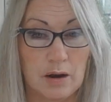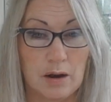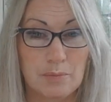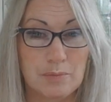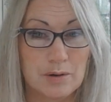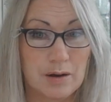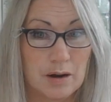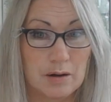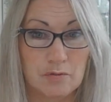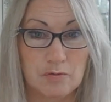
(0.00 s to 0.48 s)

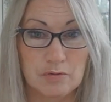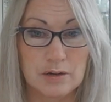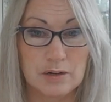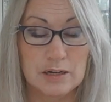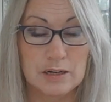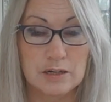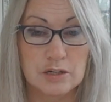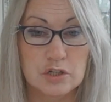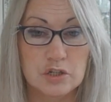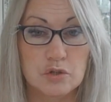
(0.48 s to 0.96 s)
I'm not
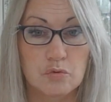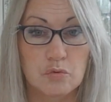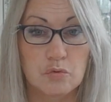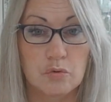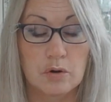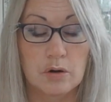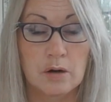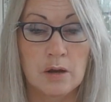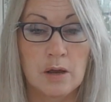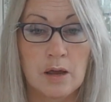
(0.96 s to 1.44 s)
really
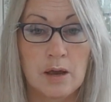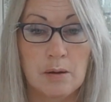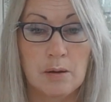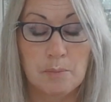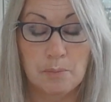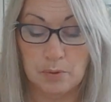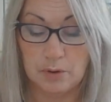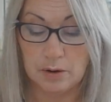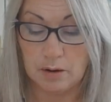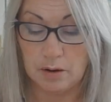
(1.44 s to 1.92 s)
sure,
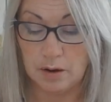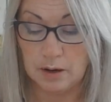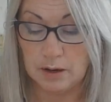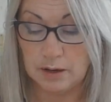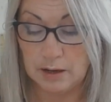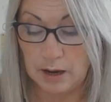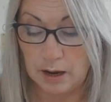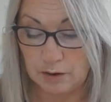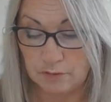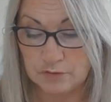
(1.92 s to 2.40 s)
but
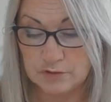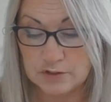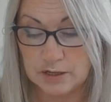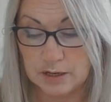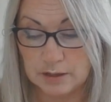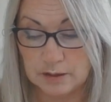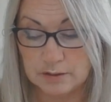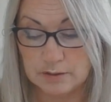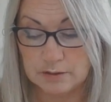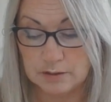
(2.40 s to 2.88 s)
I have
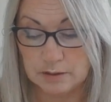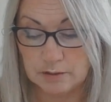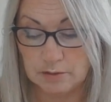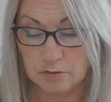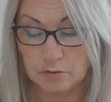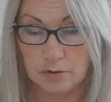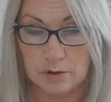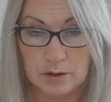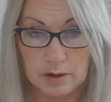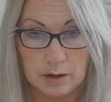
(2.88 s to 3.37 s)
taken
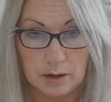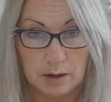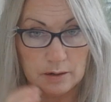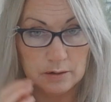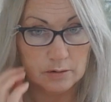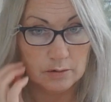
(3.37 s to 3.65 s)
D3